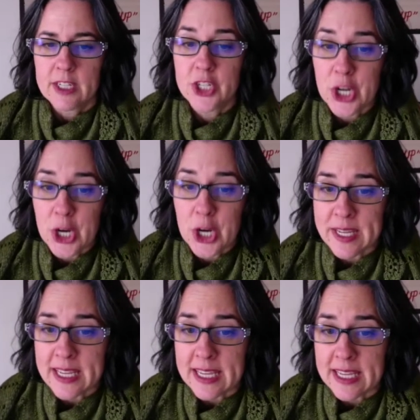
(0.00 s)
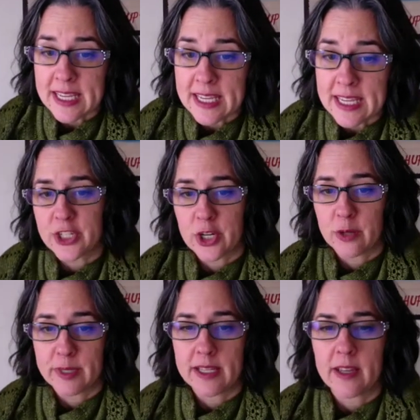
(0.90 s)
Sharby. Hi,
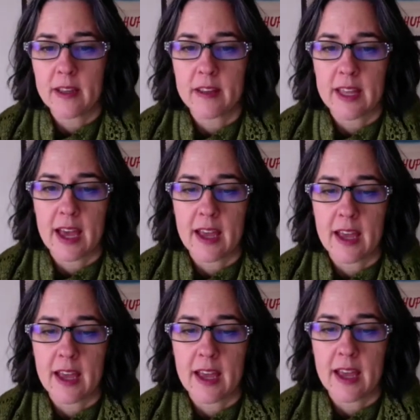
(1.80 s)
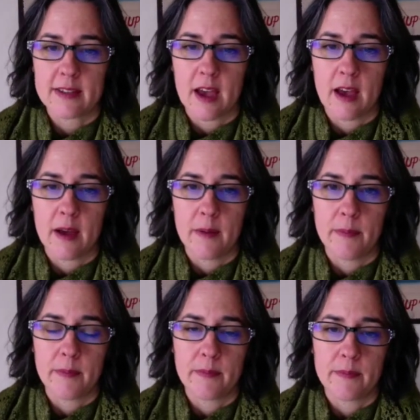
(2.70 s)
Sharby. That is,
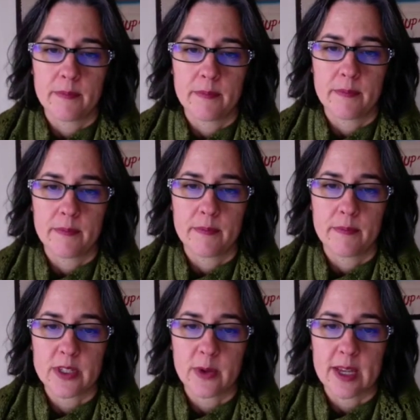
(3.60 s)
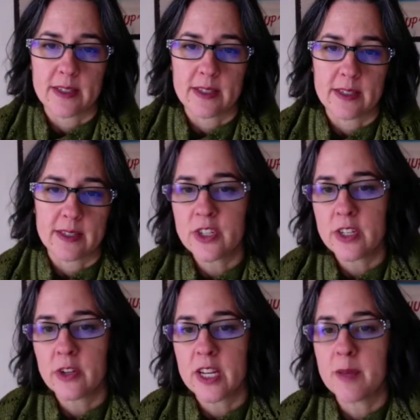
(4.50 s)
she's the person who asked the
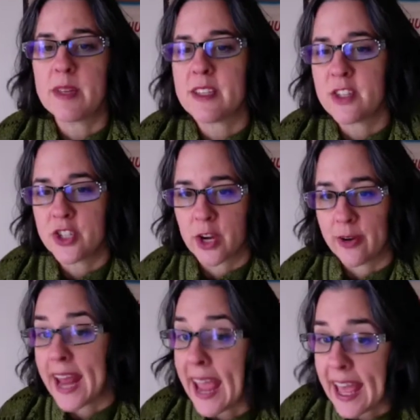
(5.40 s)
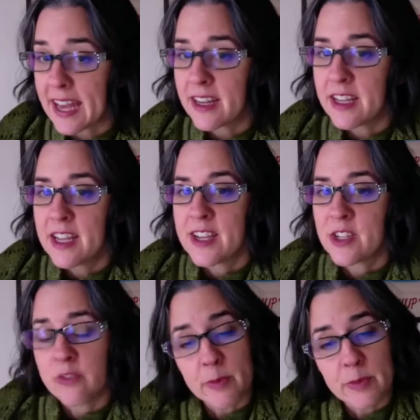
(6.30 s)
question. Her name is Sharon Ann.
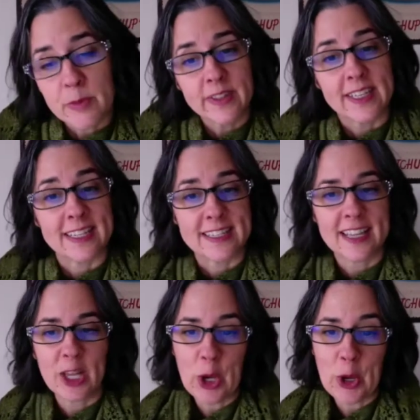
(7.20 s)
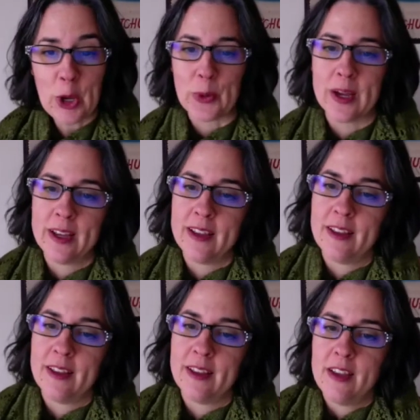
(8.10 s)
She's from Newfoundland. Hello.
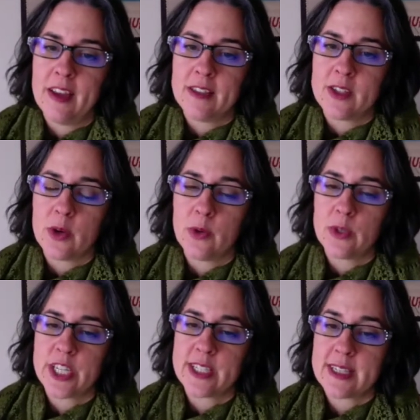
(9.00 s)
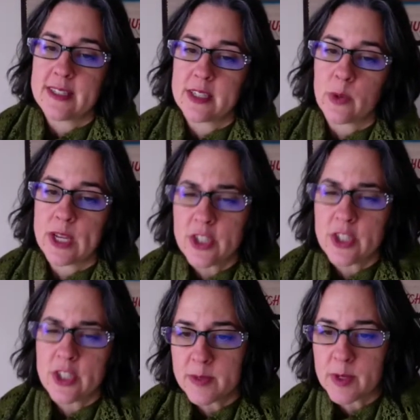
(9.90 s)
So she says, this
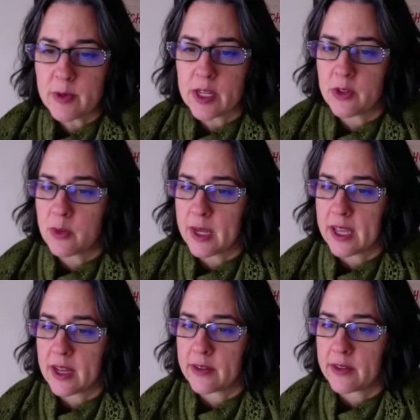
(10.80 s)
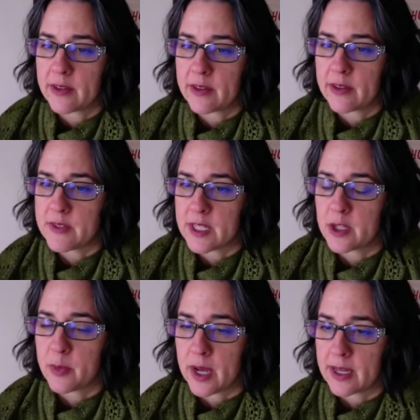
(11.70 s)
question has been running through my head every time I've seen
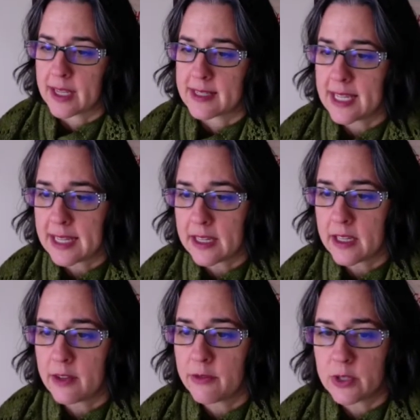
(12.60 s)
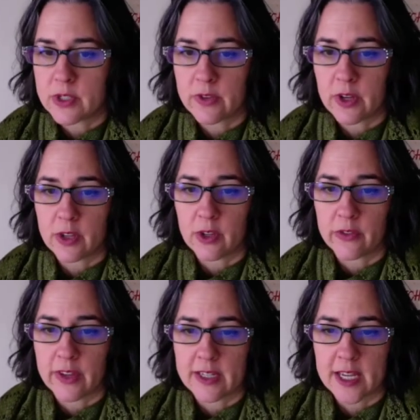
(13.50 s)
your podcast lately. First of all, you look
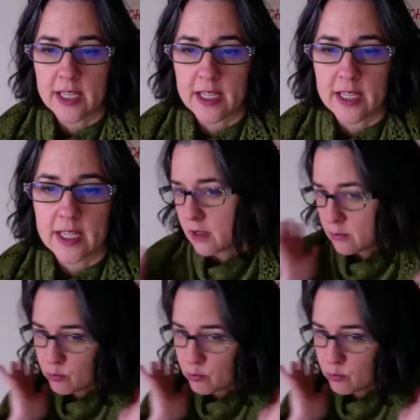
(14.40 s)
fantastic.